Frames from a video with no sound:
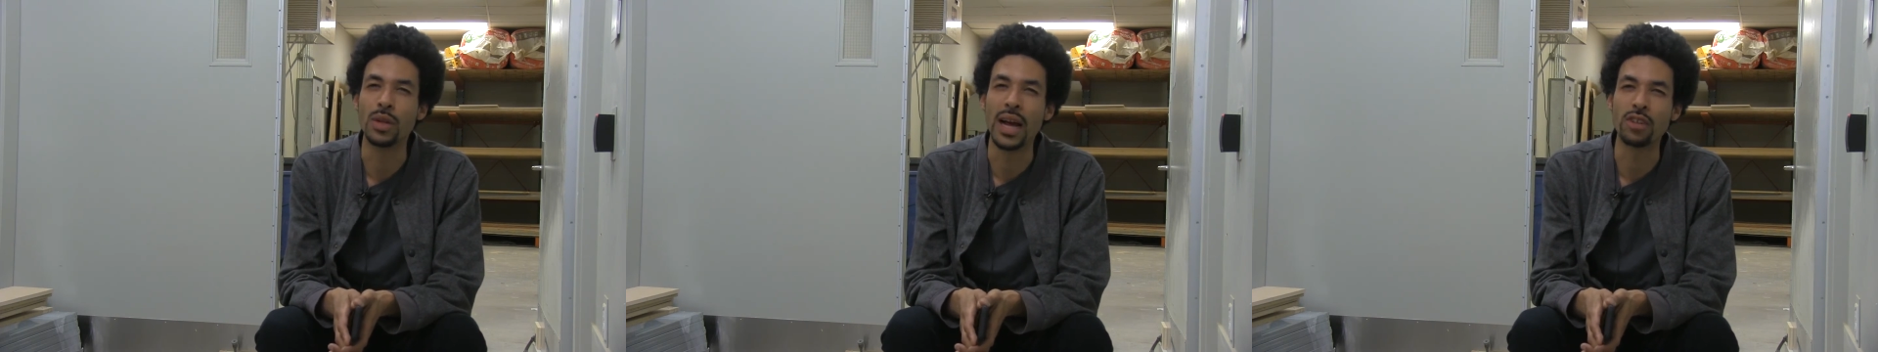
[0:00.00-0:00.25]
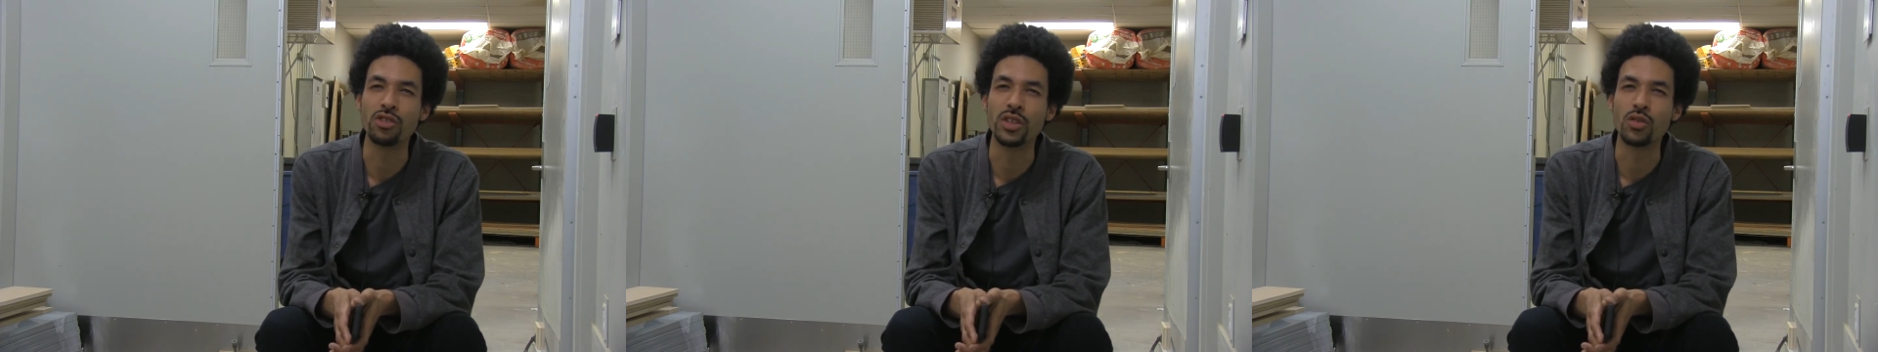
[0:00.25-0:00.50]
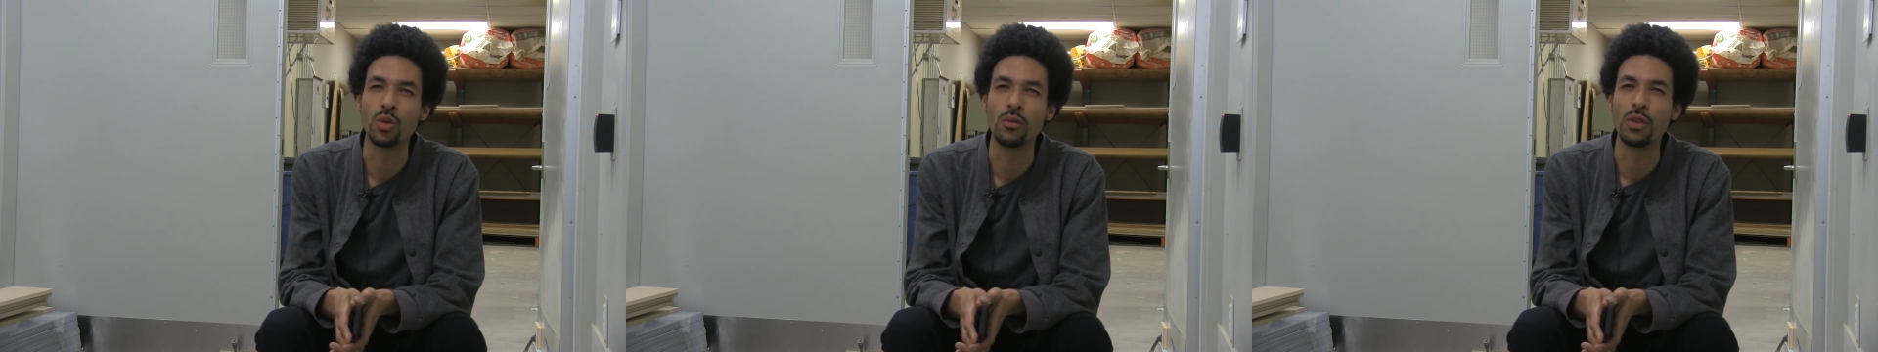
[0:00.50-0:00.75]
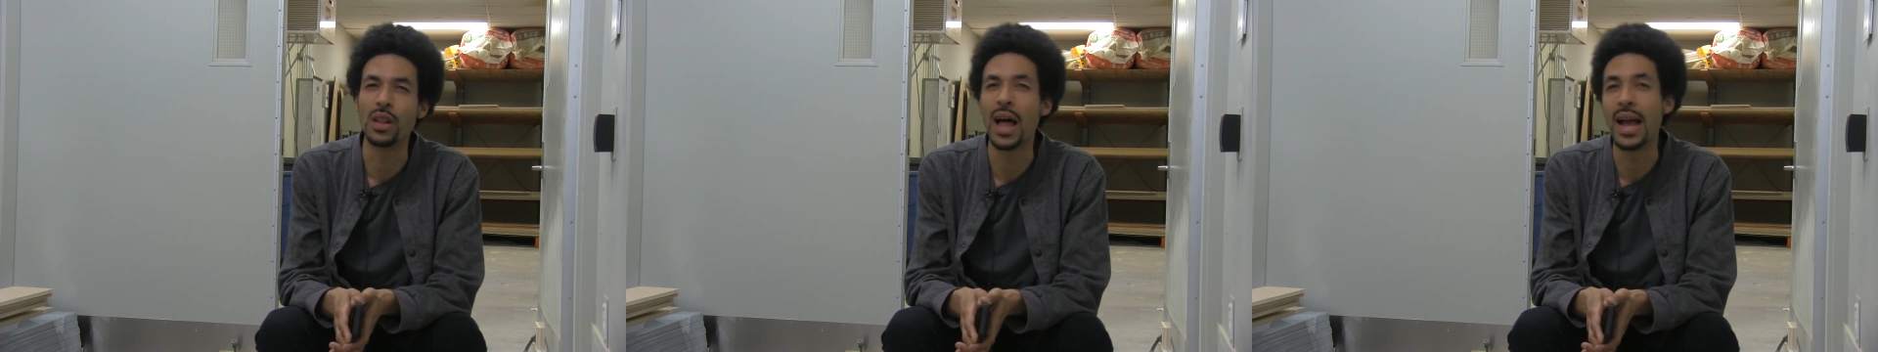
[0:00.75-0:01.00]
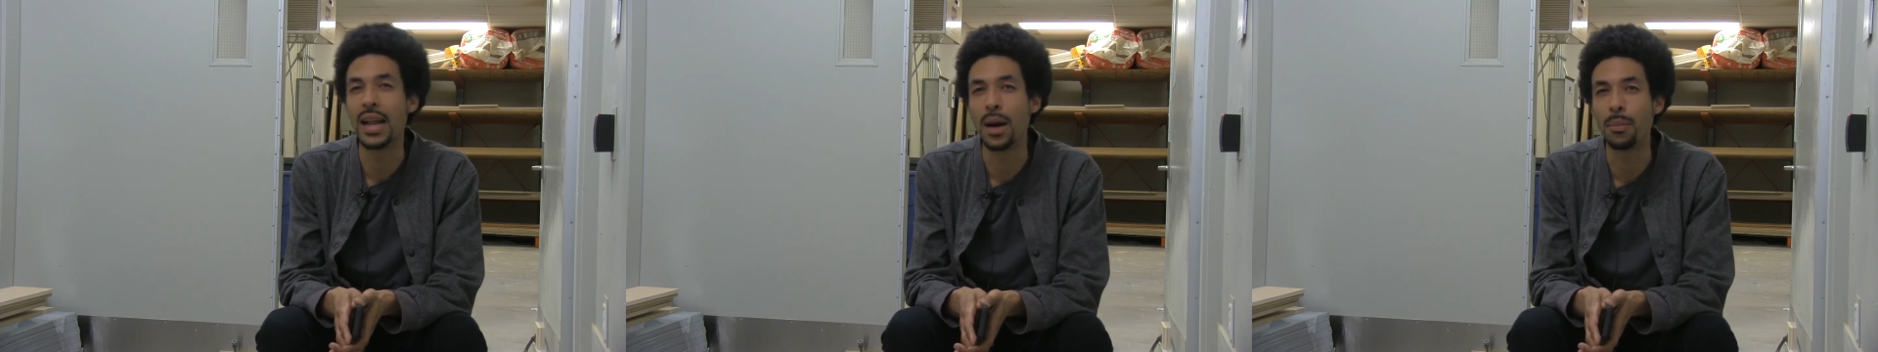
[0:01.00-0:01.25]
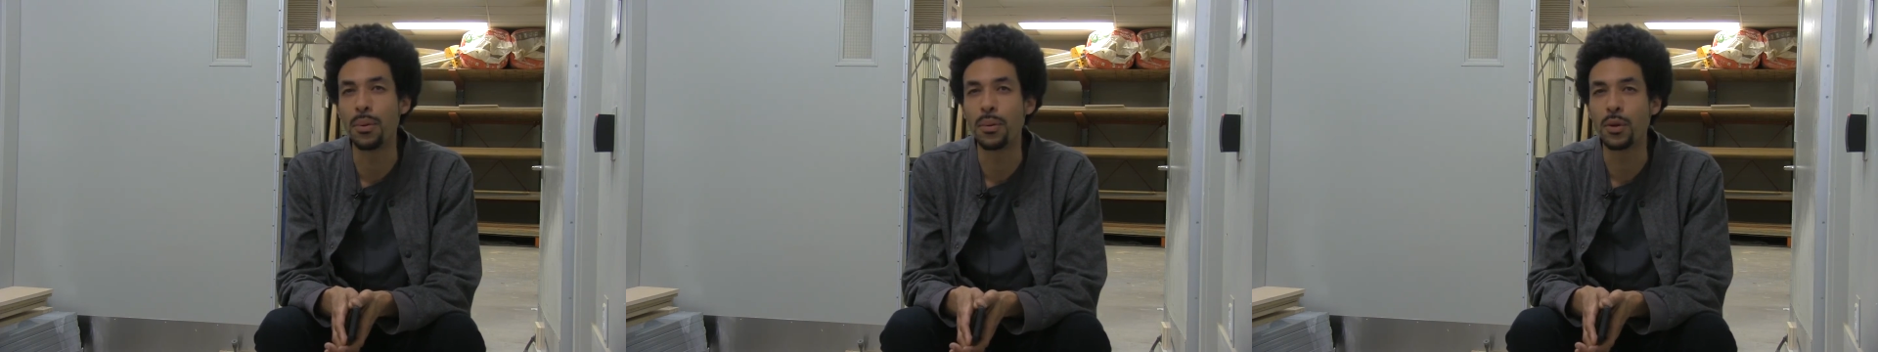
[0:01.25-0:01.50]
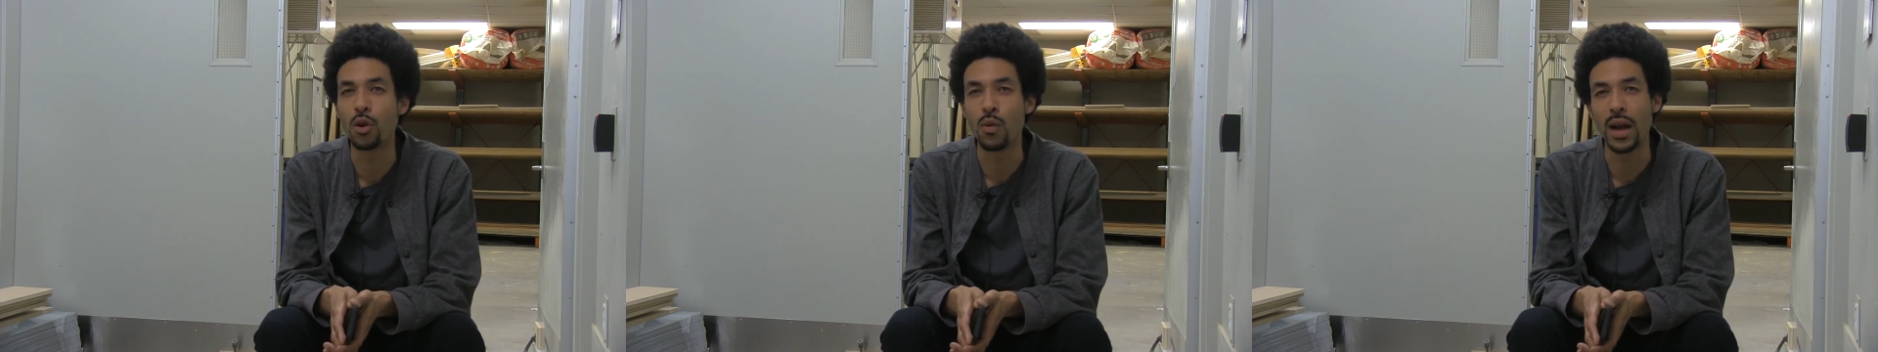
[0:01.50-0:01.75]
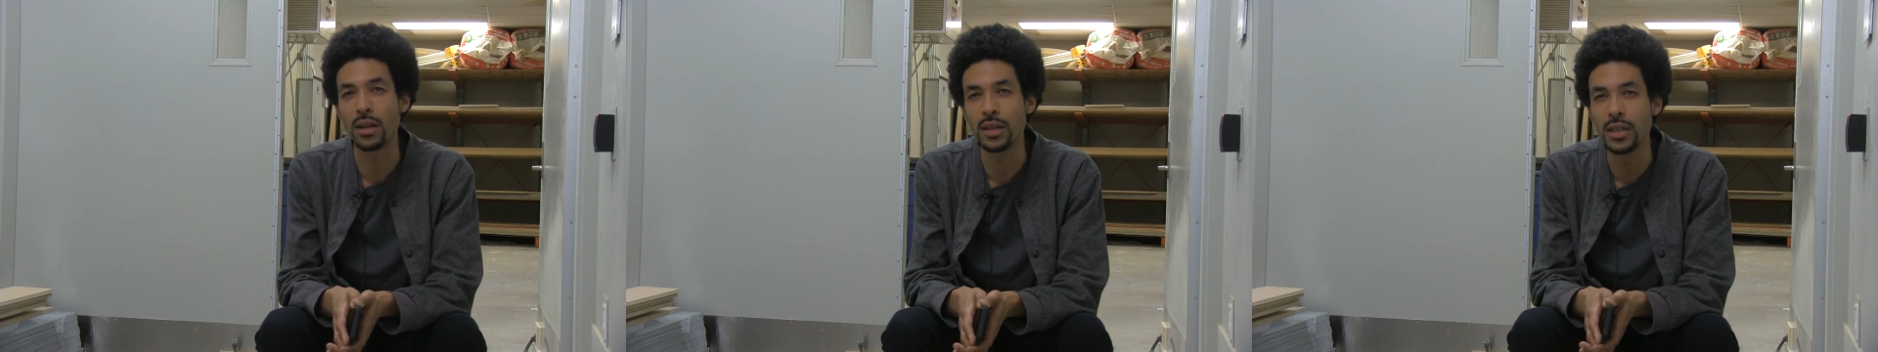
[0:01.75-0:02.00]
will actually sort of line up
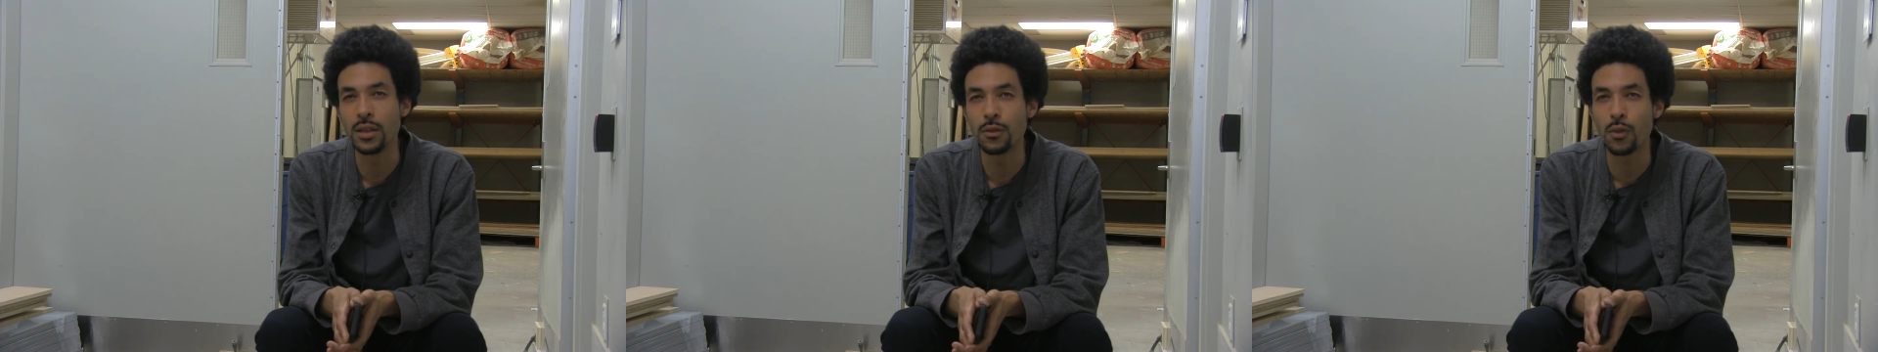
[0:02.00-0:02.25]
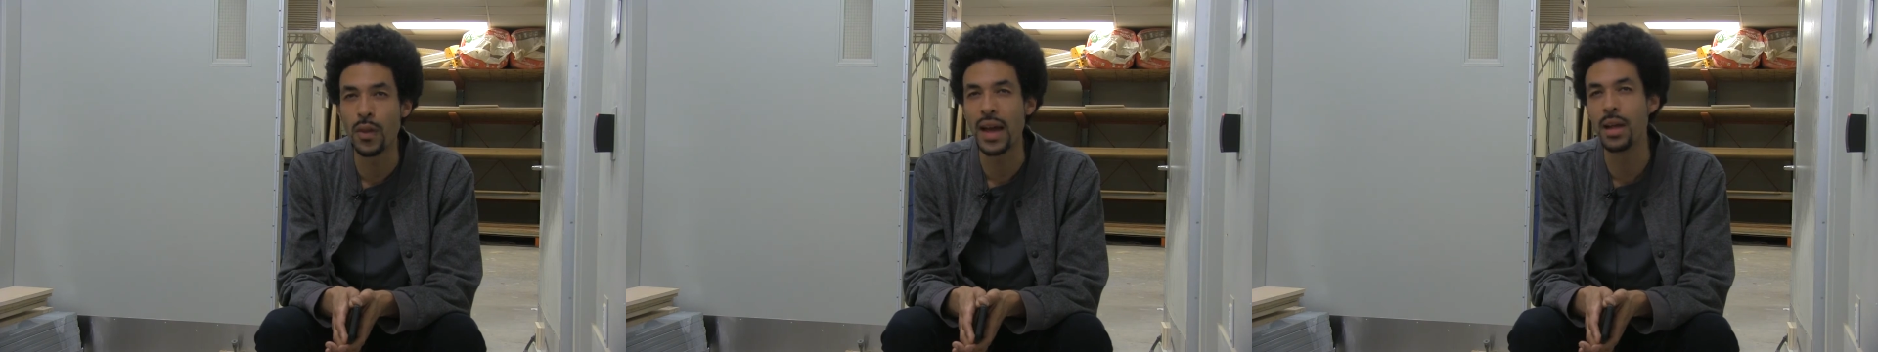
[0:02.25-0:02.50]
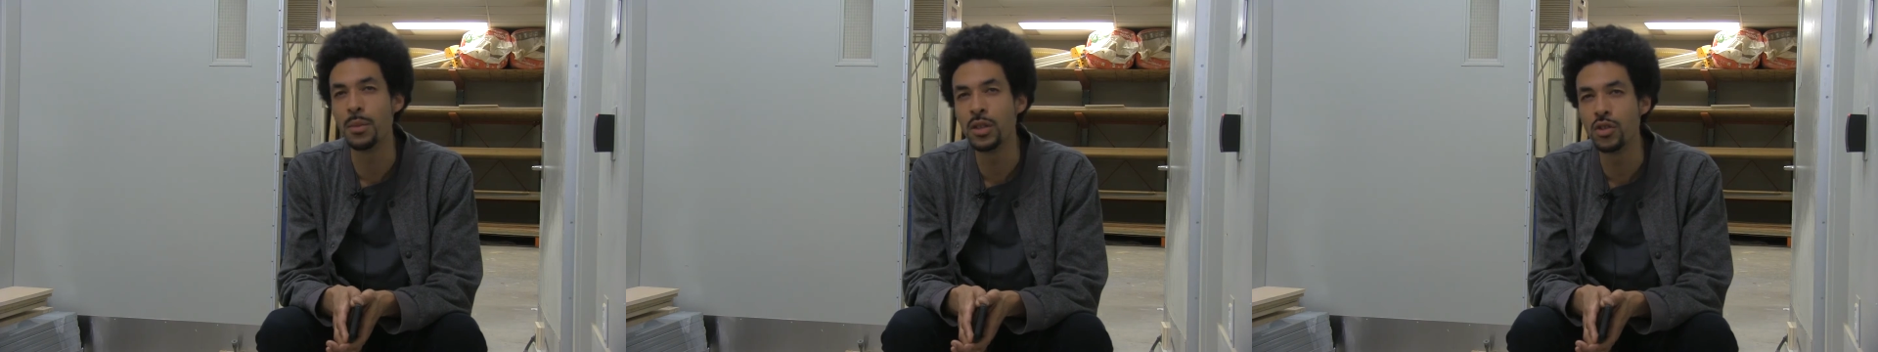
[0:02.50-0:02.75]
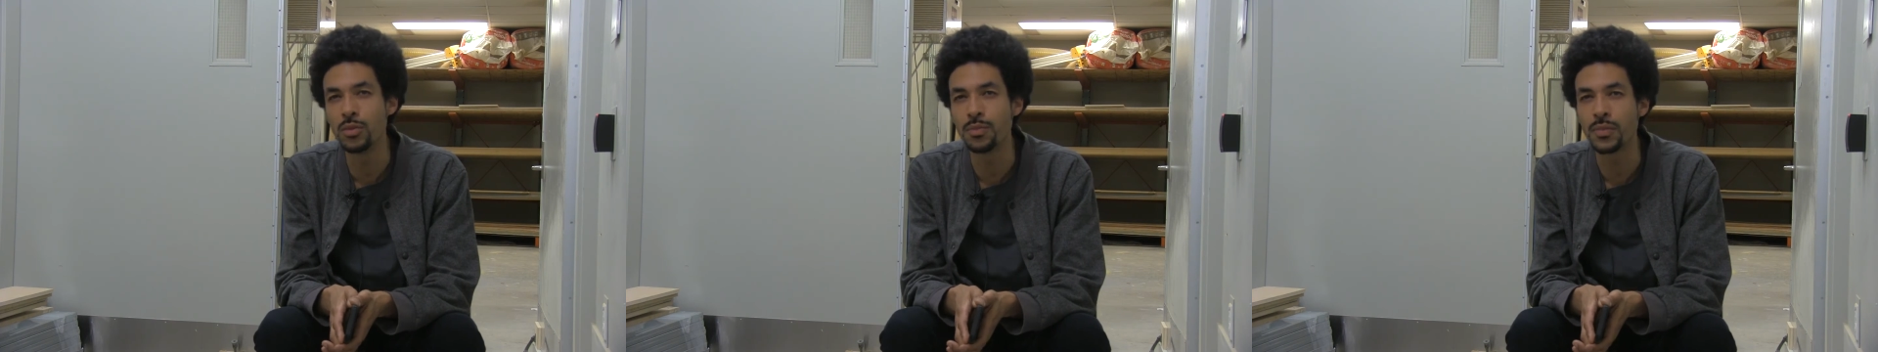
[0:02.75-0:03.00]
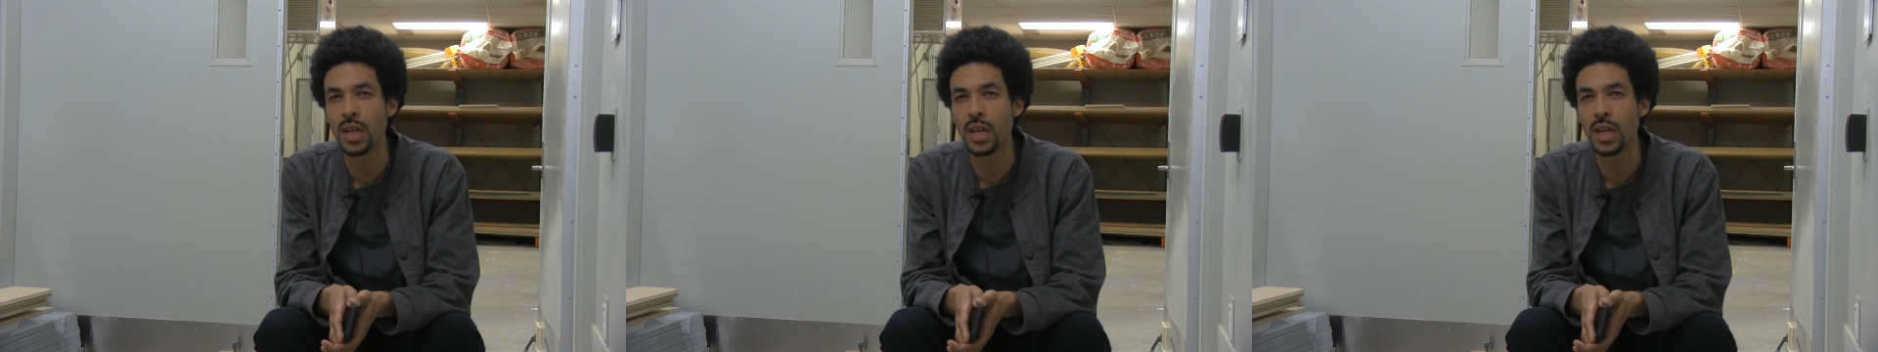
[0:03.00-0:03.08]
correctly for that image.